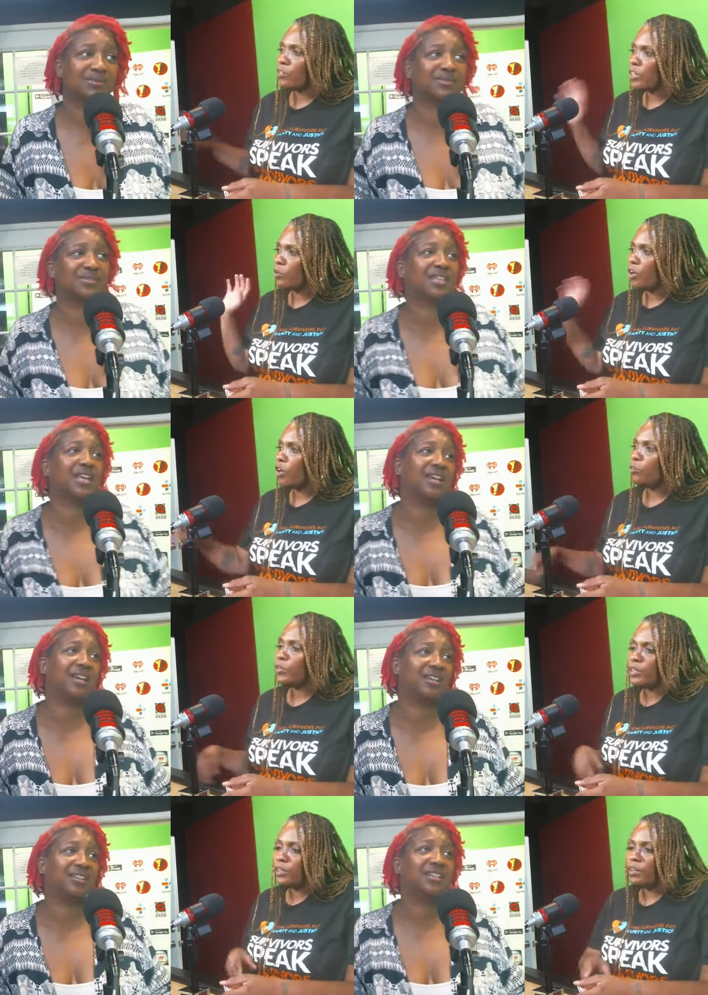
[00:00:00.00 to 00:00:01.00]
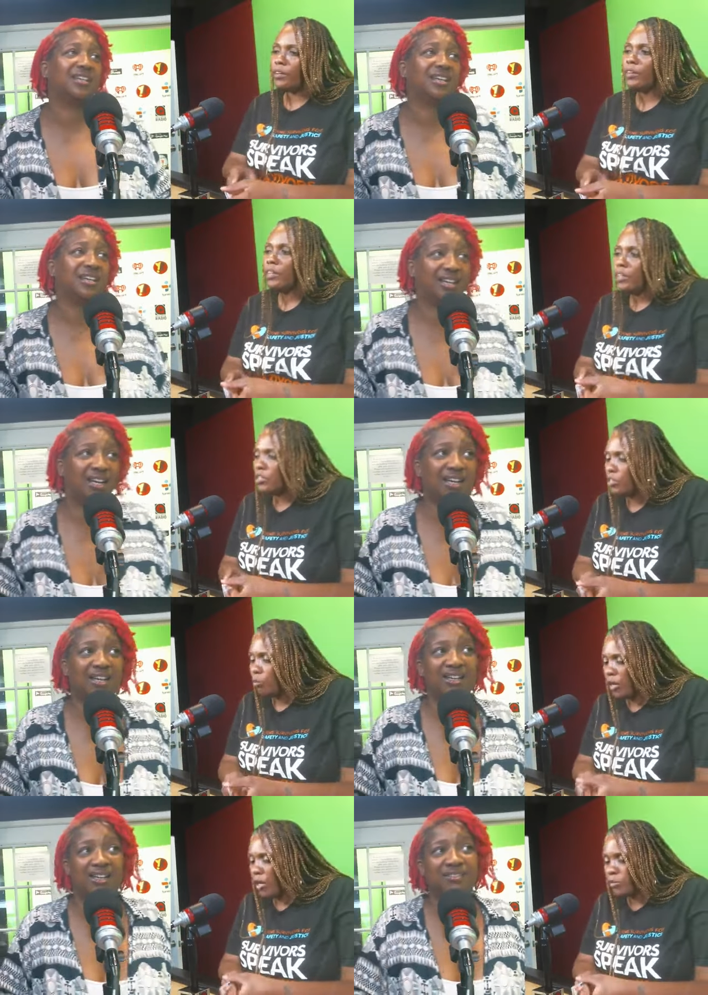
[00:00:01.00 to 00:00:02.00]
Speaker 1: they would yeah. all be there.
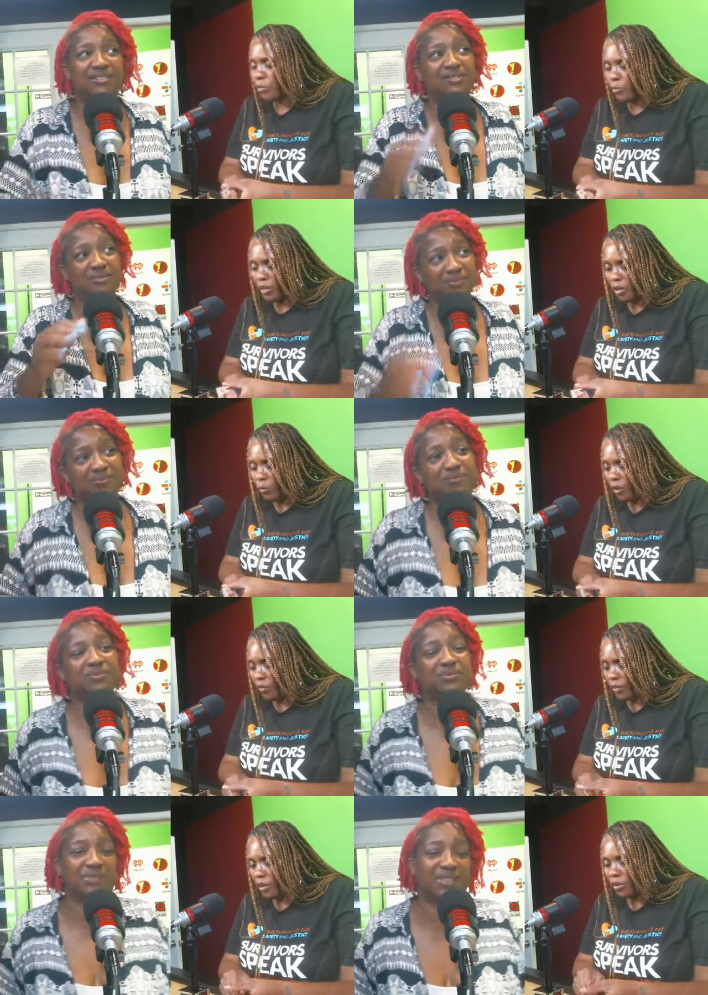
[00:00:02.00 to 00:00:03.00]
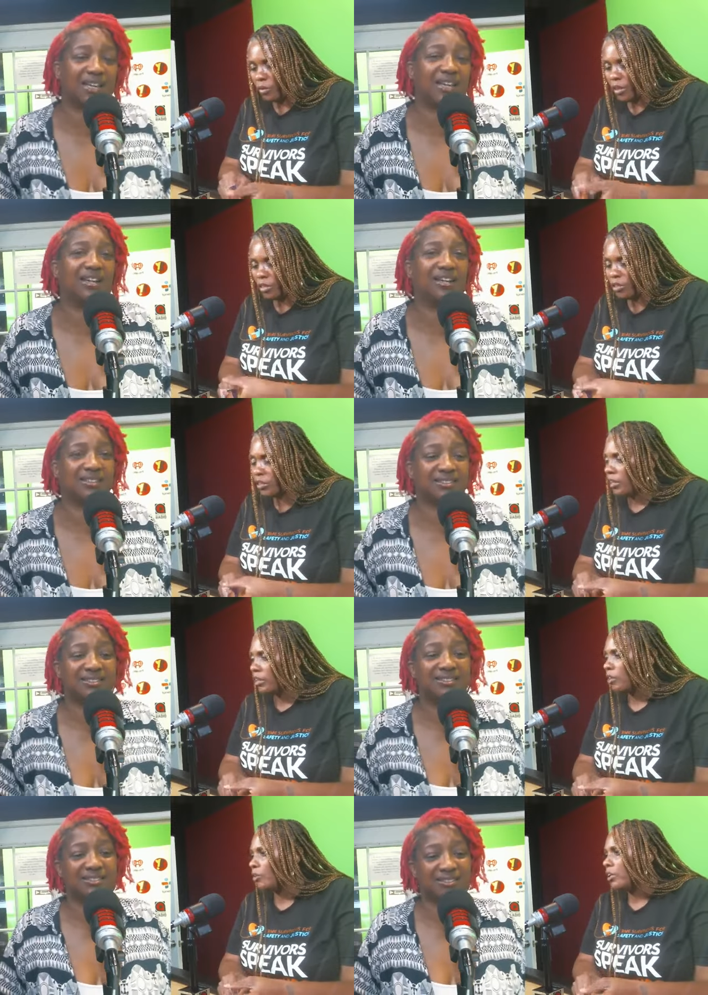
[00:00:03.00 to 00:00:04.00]
Some moms would be there wherever the yeah. location that
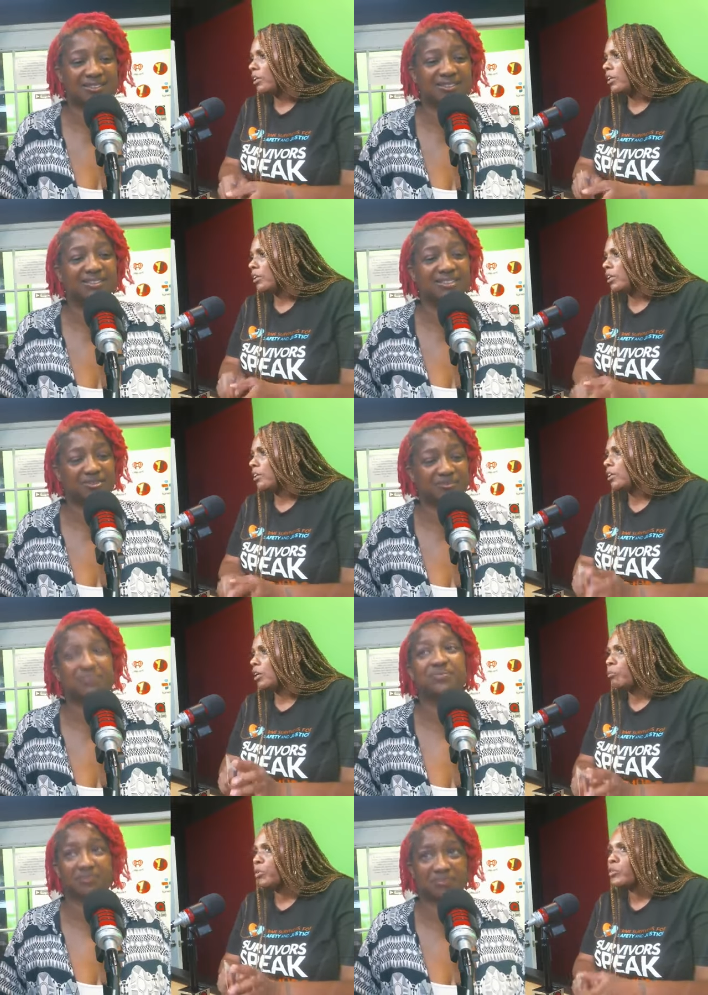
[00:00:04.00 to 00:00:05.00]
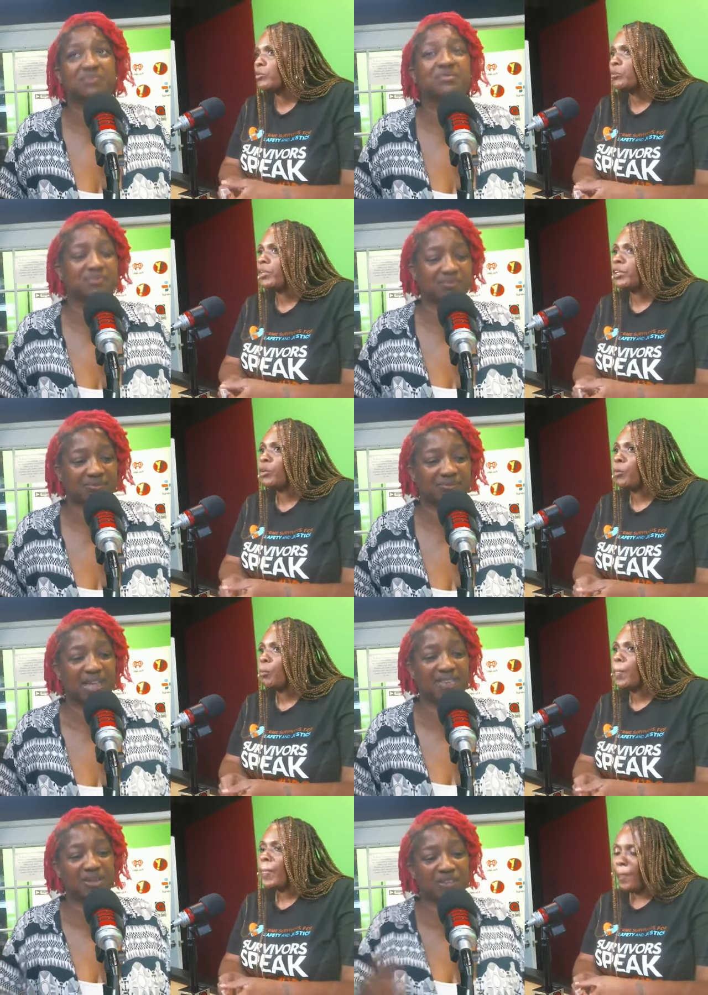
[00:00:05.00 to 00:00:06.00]
they're going to hit. That person would be there,
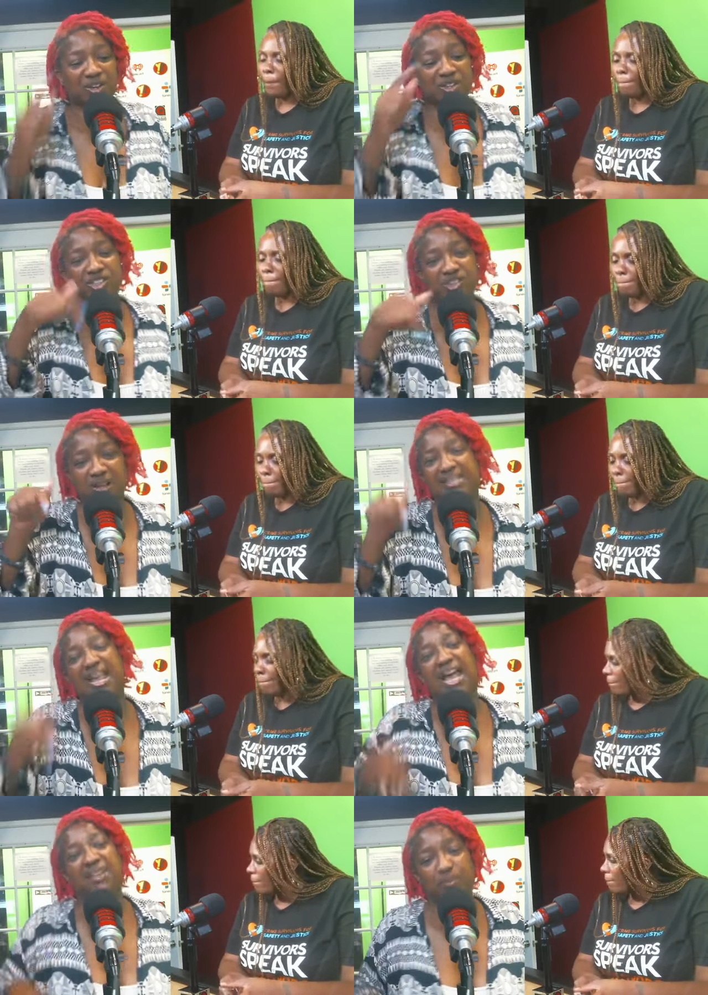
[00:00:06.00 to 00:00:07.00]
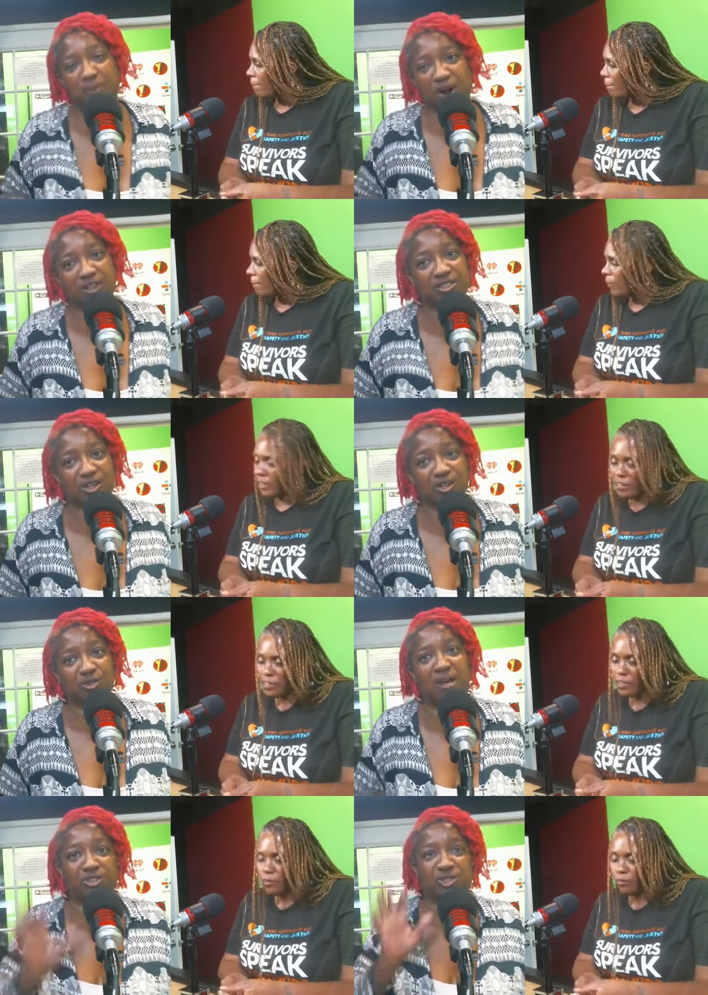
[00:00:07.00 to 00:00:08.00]
Speaker 2: and they're going to join us at the park. So yes.
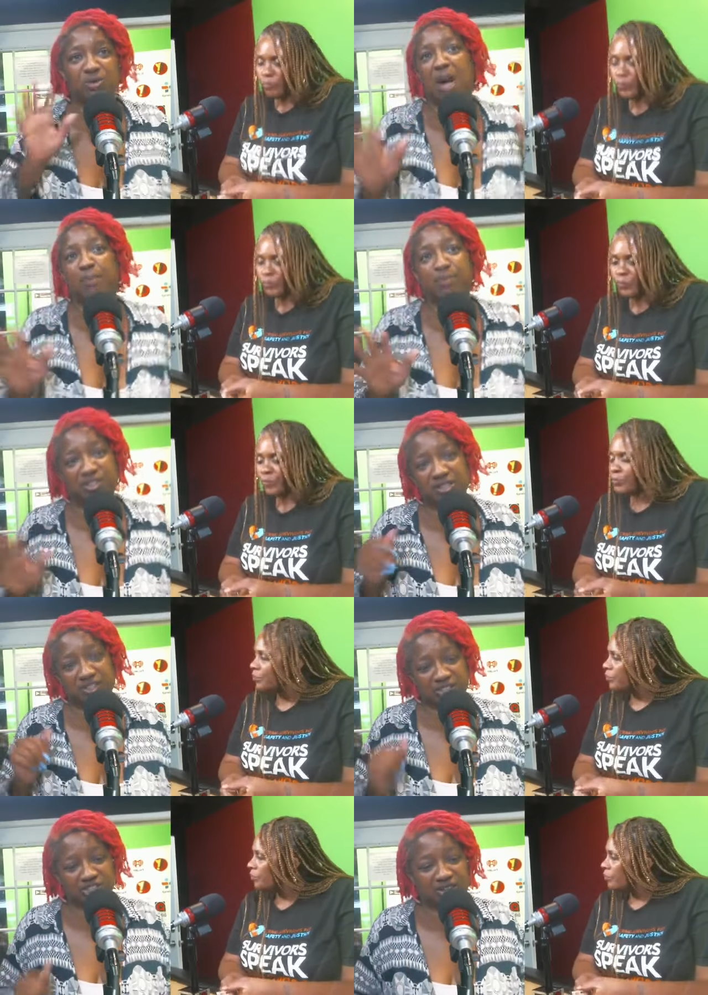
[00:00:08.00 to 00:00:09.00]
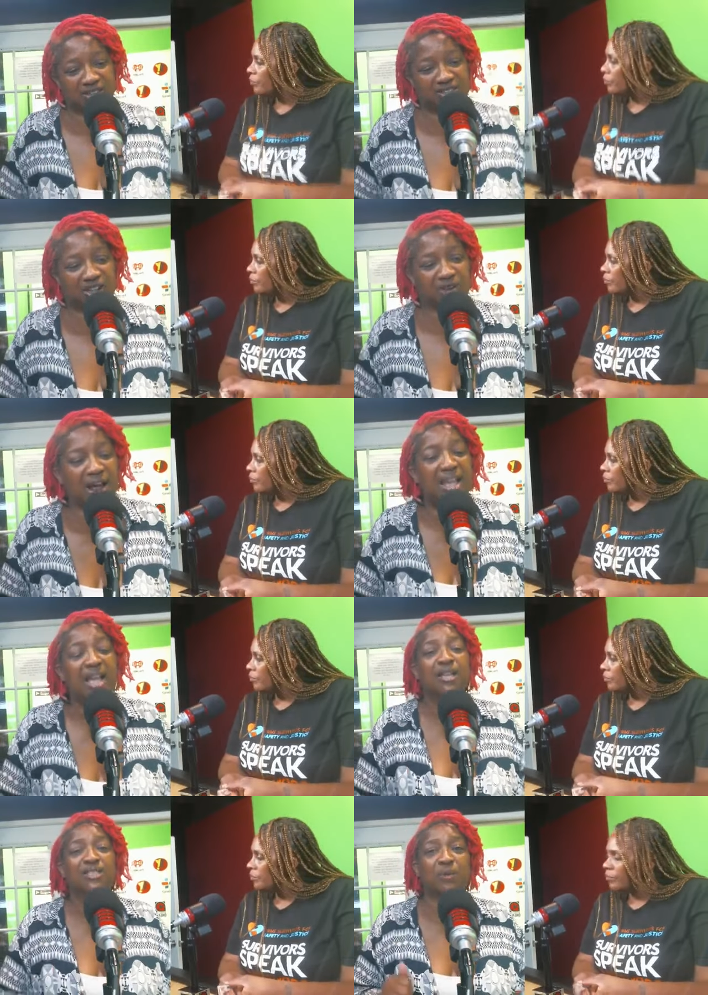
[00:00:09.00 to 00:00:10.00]
you have two opportunities to join us. All right.
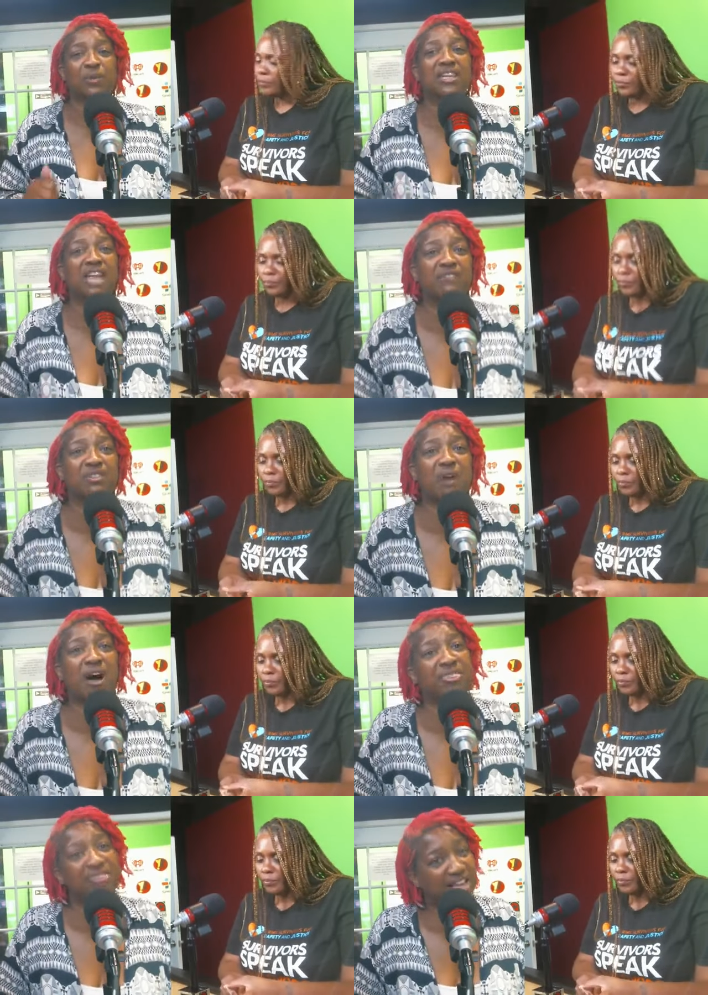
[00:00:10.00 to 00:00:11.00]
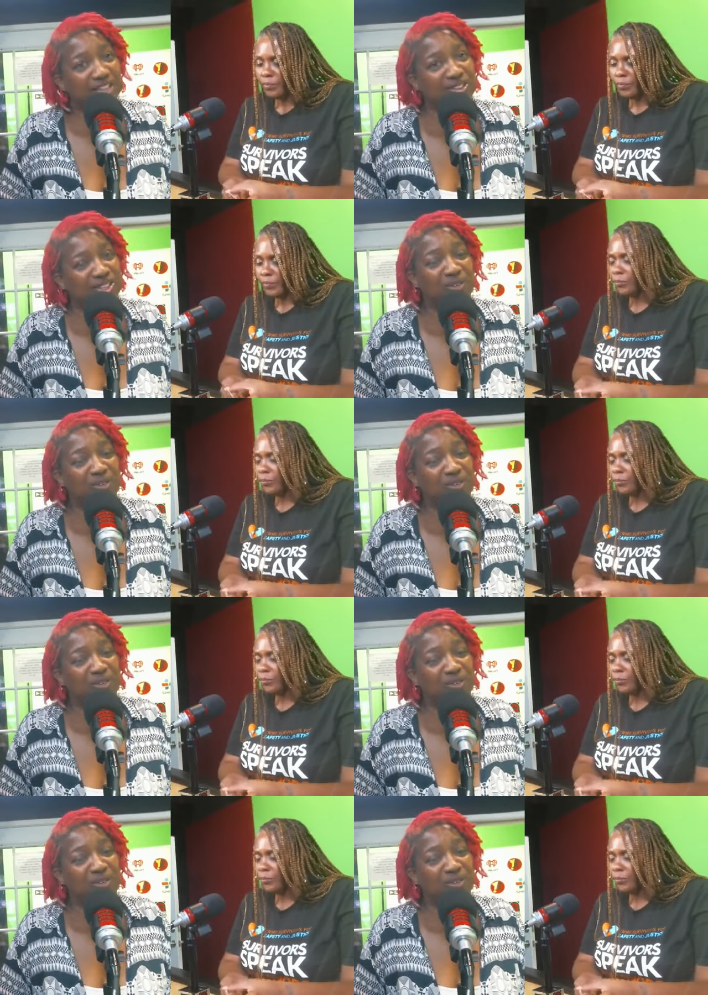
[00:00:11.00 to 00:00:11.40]
So we love you all. Thank you so